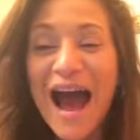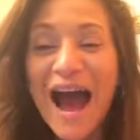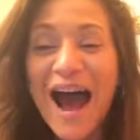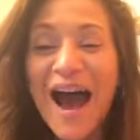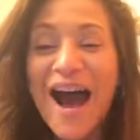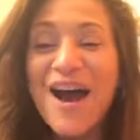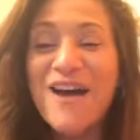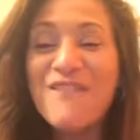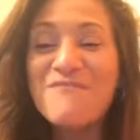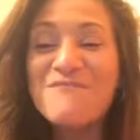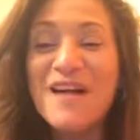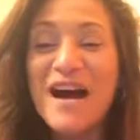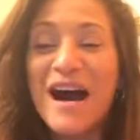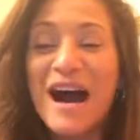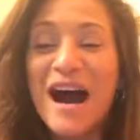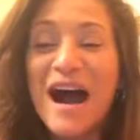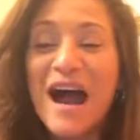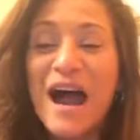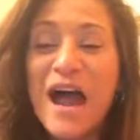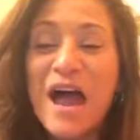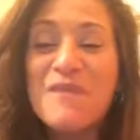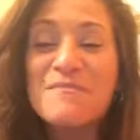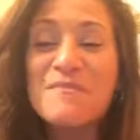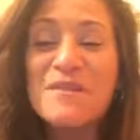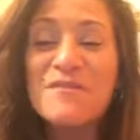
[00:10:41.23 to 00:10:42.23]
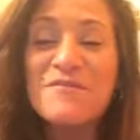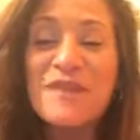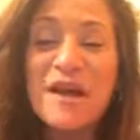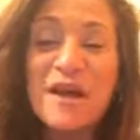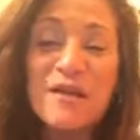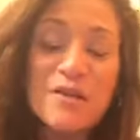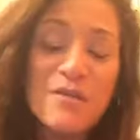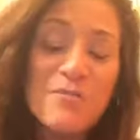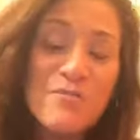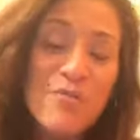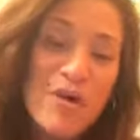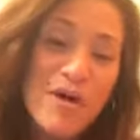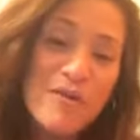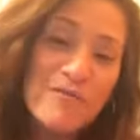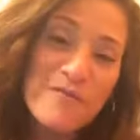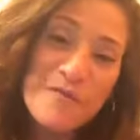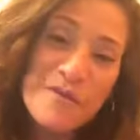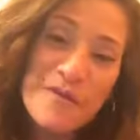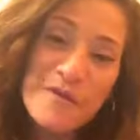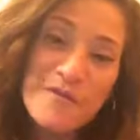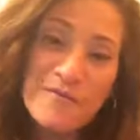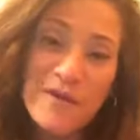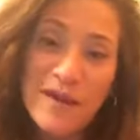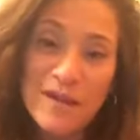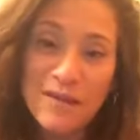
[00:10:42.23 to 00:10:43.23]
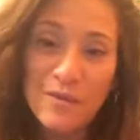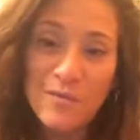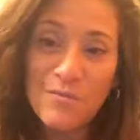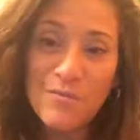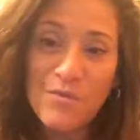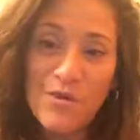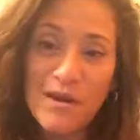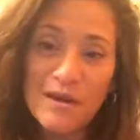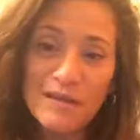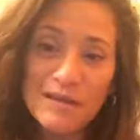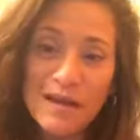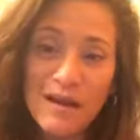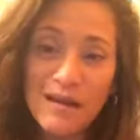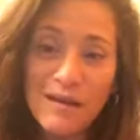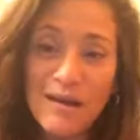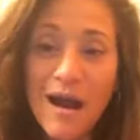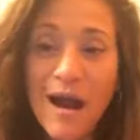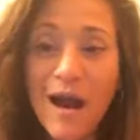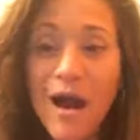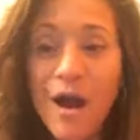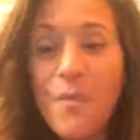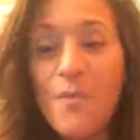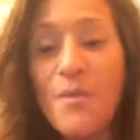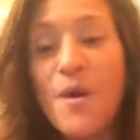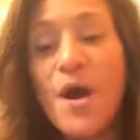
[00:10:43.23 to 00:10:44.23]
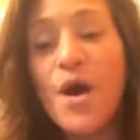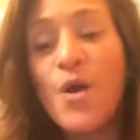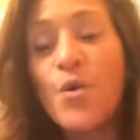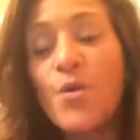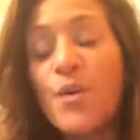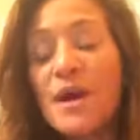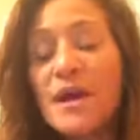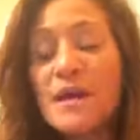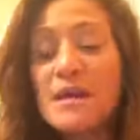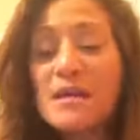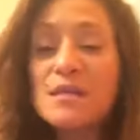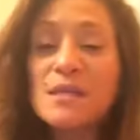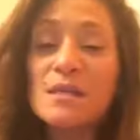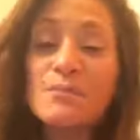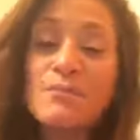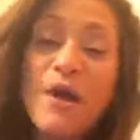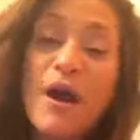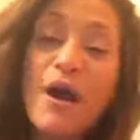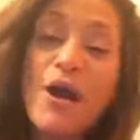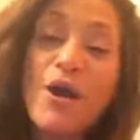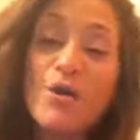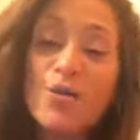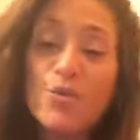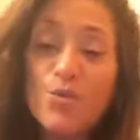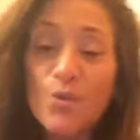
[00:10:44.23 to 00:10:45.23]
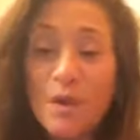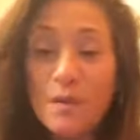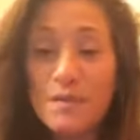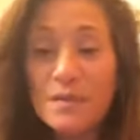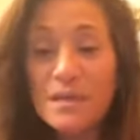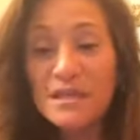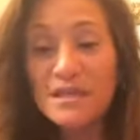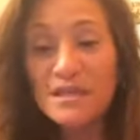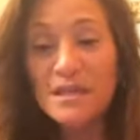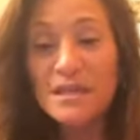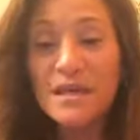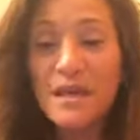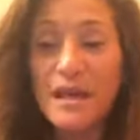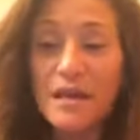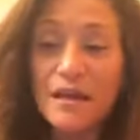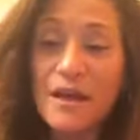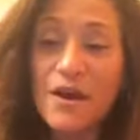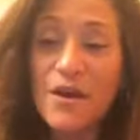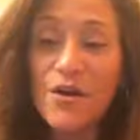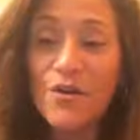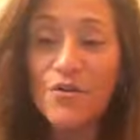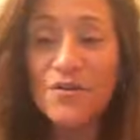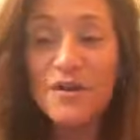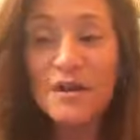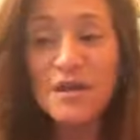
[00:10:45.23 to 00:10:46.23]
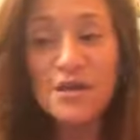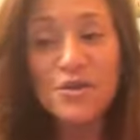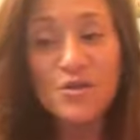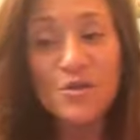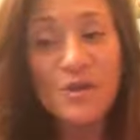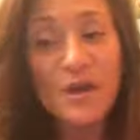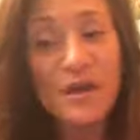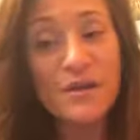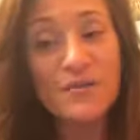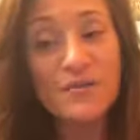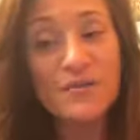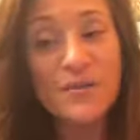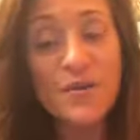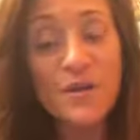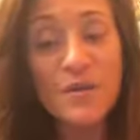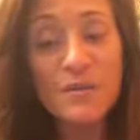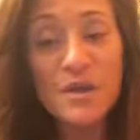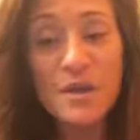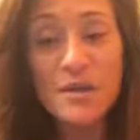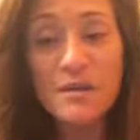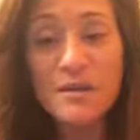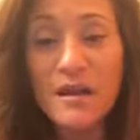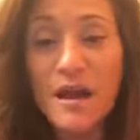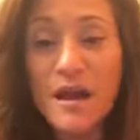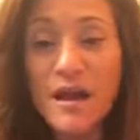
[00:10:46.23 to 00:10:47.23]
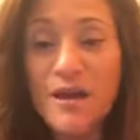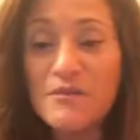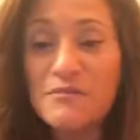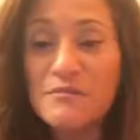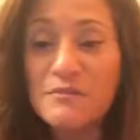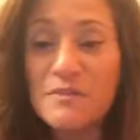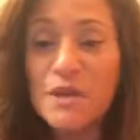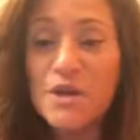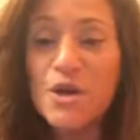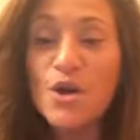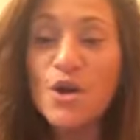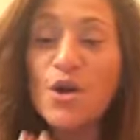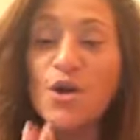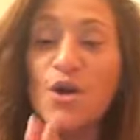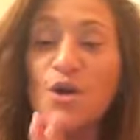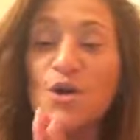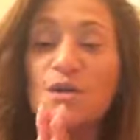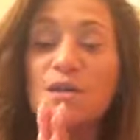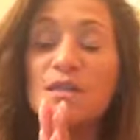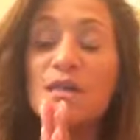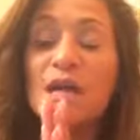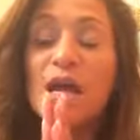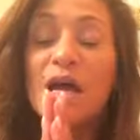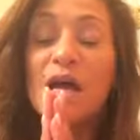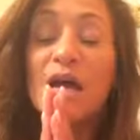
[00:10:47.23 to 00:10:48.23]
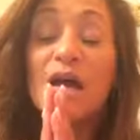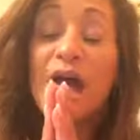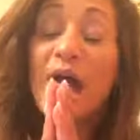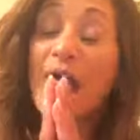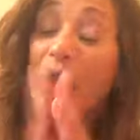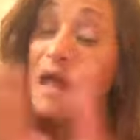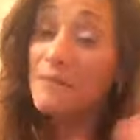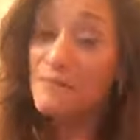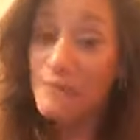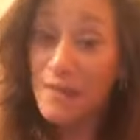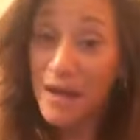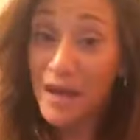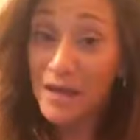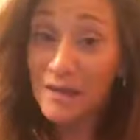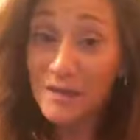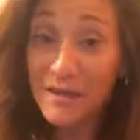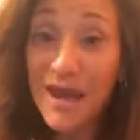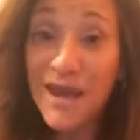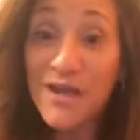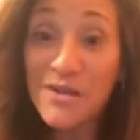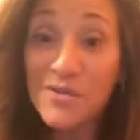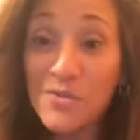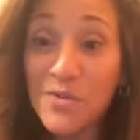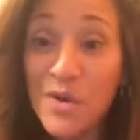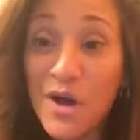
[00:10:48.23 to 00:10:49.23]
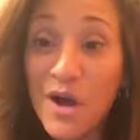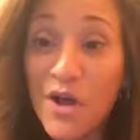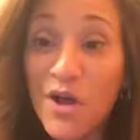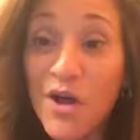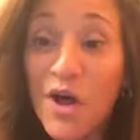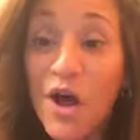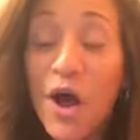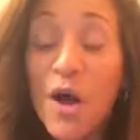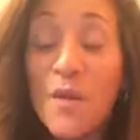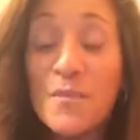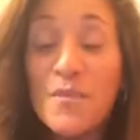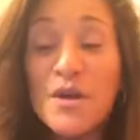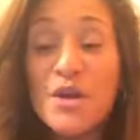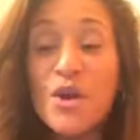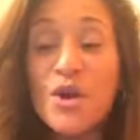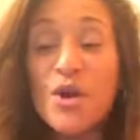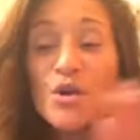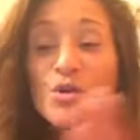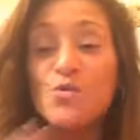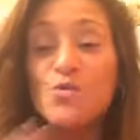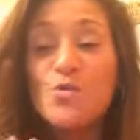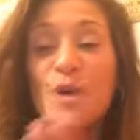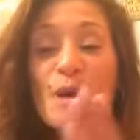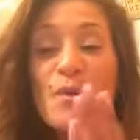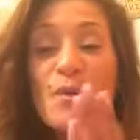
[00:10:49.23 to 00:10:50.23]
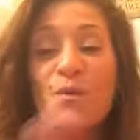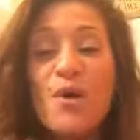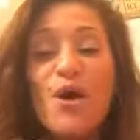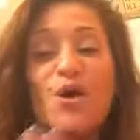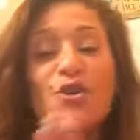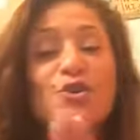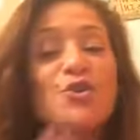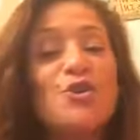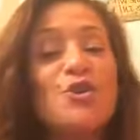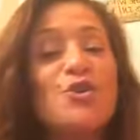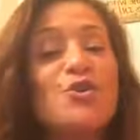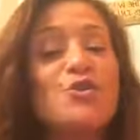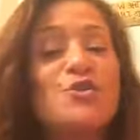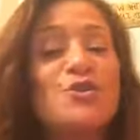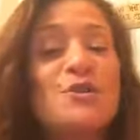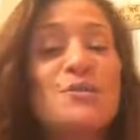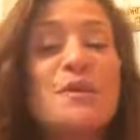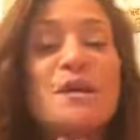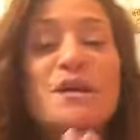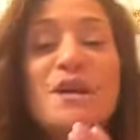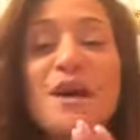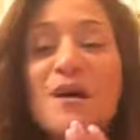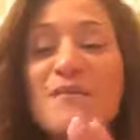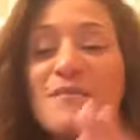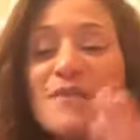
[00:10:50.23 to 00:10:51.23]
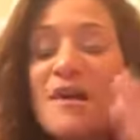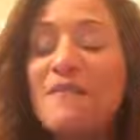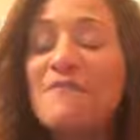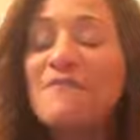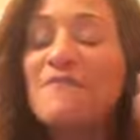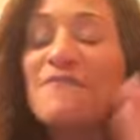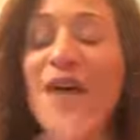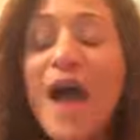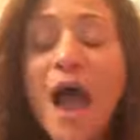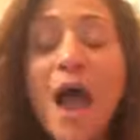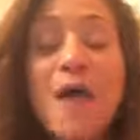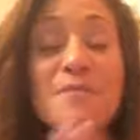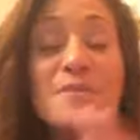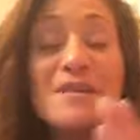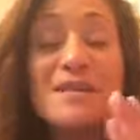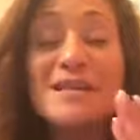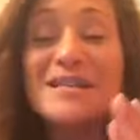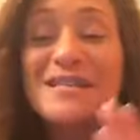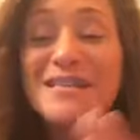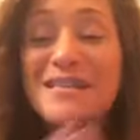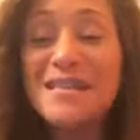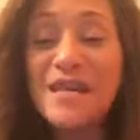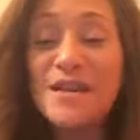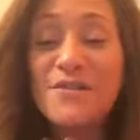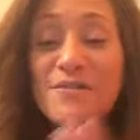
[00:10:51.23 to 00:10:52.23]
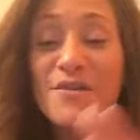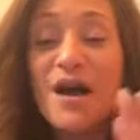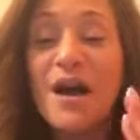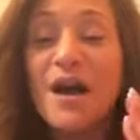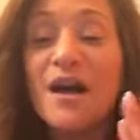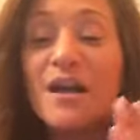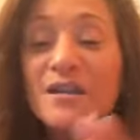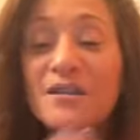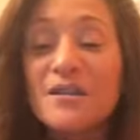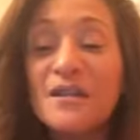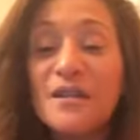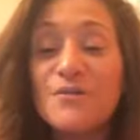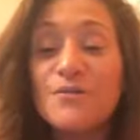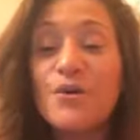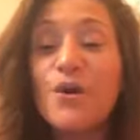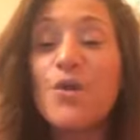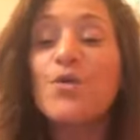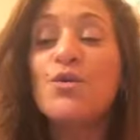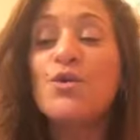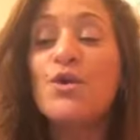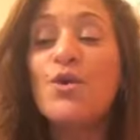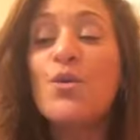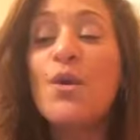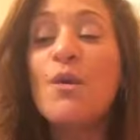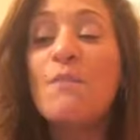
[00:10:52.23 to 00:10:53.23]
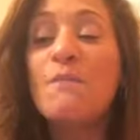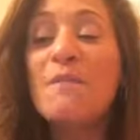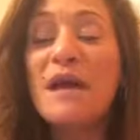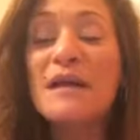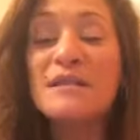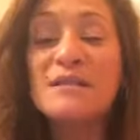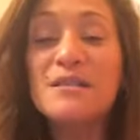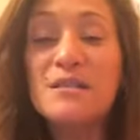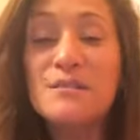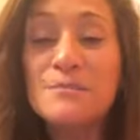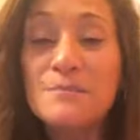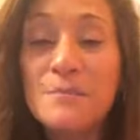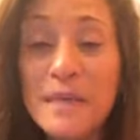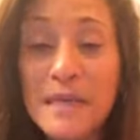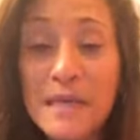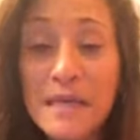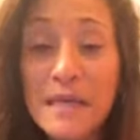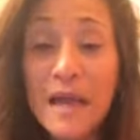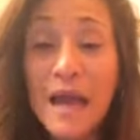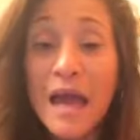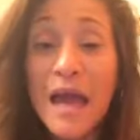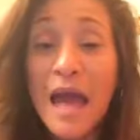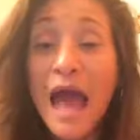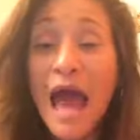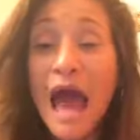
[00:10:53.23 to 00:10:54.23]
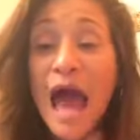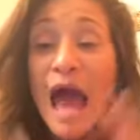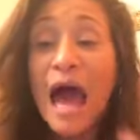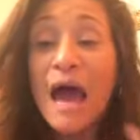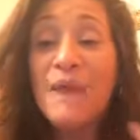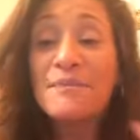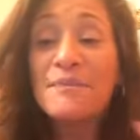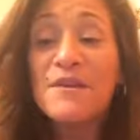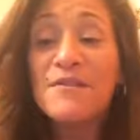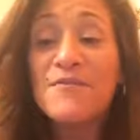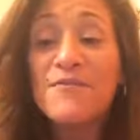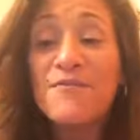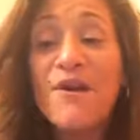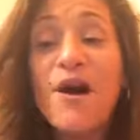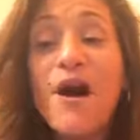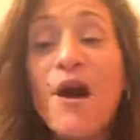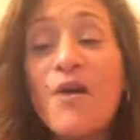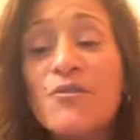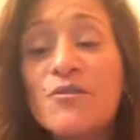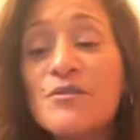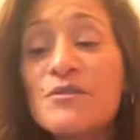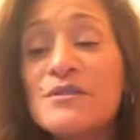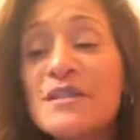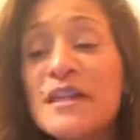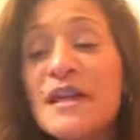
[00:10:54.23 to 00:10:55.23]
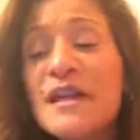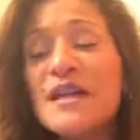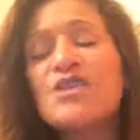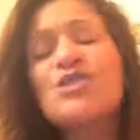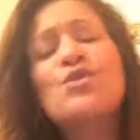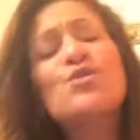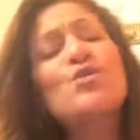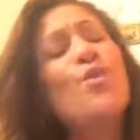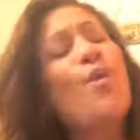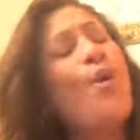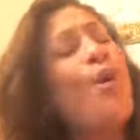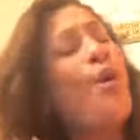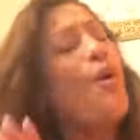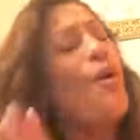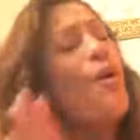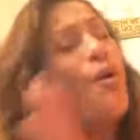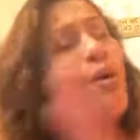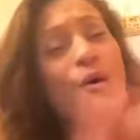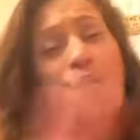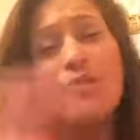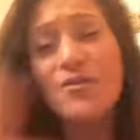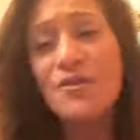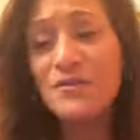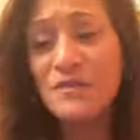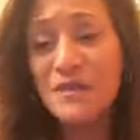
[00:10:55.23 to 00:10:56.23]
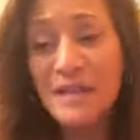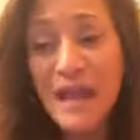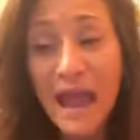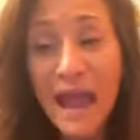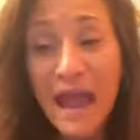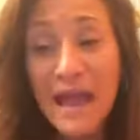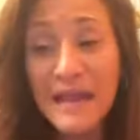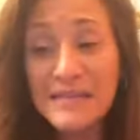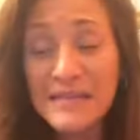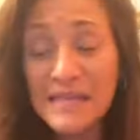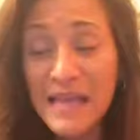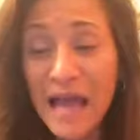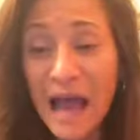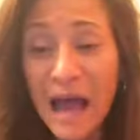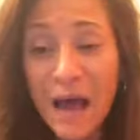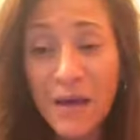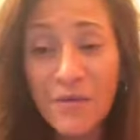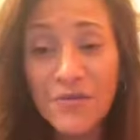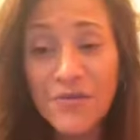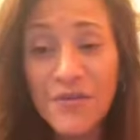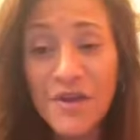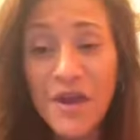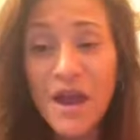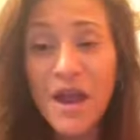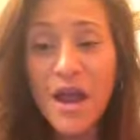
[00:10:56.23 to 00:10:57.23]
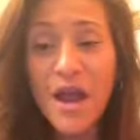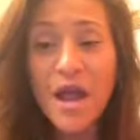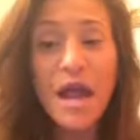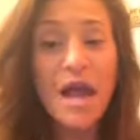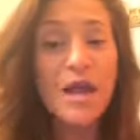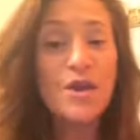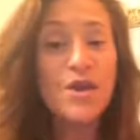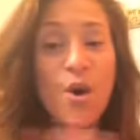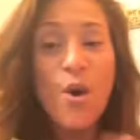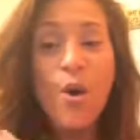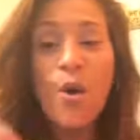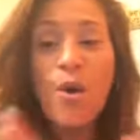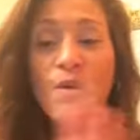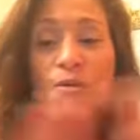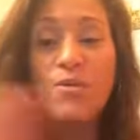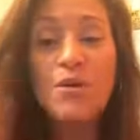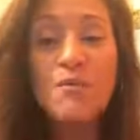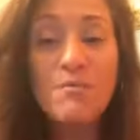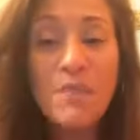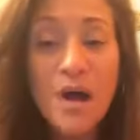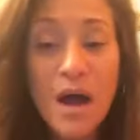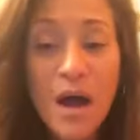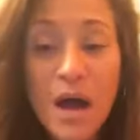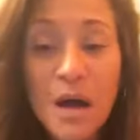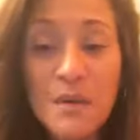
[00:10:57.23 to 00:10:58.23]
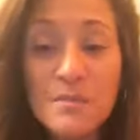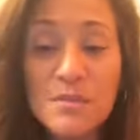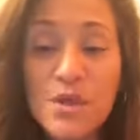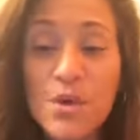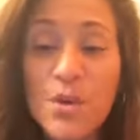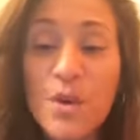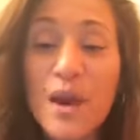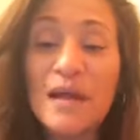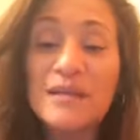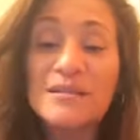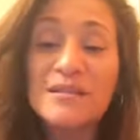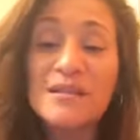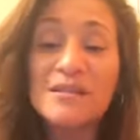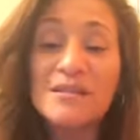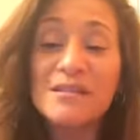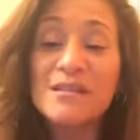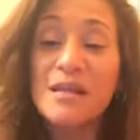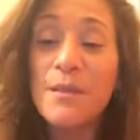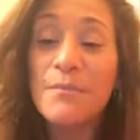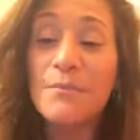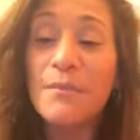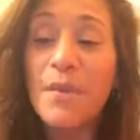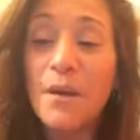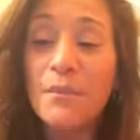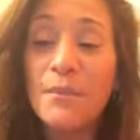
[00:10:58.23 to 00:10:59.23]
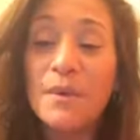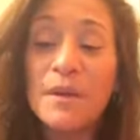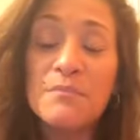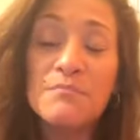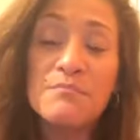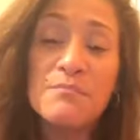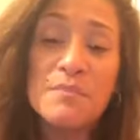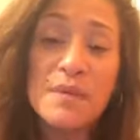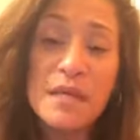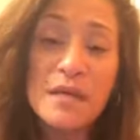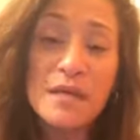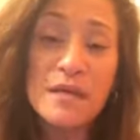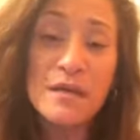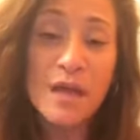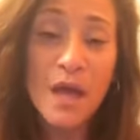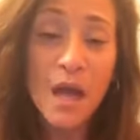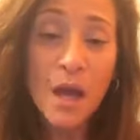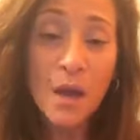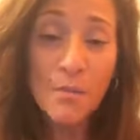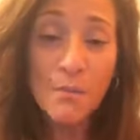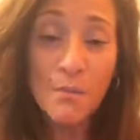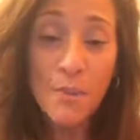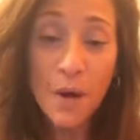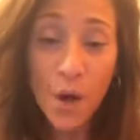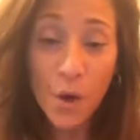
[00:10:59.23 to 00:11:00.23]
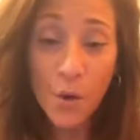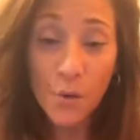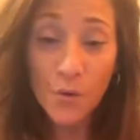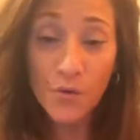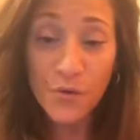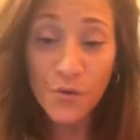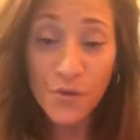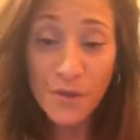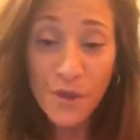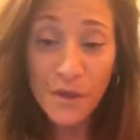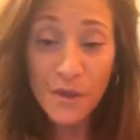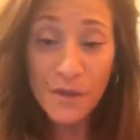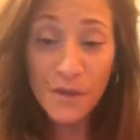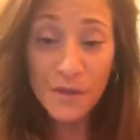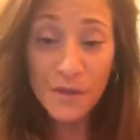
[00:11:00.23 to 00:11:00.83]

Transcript: Um, I am Yvette LaBoy from YvetteLaBoy.com. We inspired women to get healthy and transform their lives because, and men as well, because we want you to become that fabulous diva and divo you were meant to be. Happy Father's Day to all the dads out there and all the moms who had to step up and be both.